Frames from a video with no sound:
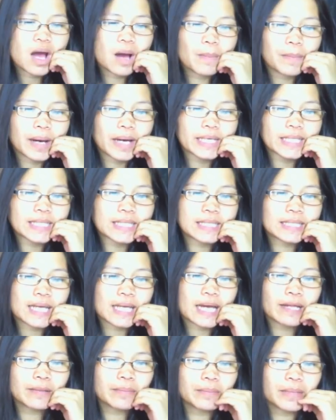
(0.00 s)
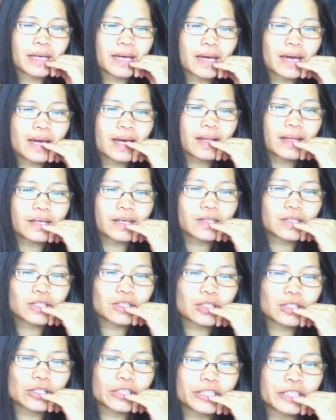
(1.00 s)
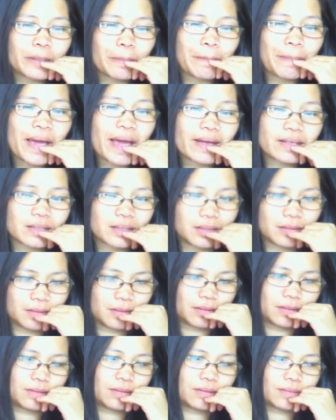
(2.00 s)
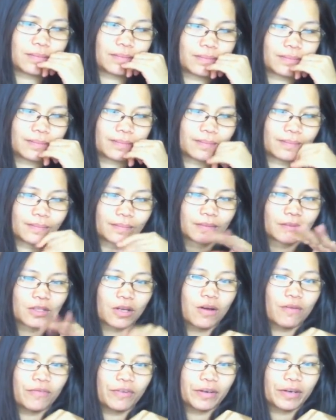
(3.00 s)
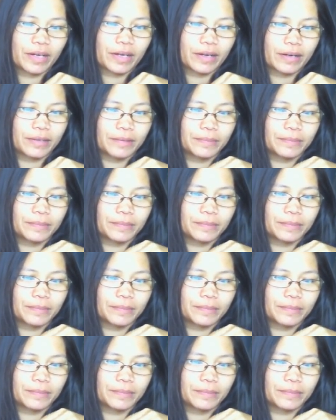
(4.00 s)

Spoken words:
My San Miguel is 30 pesos. Over here.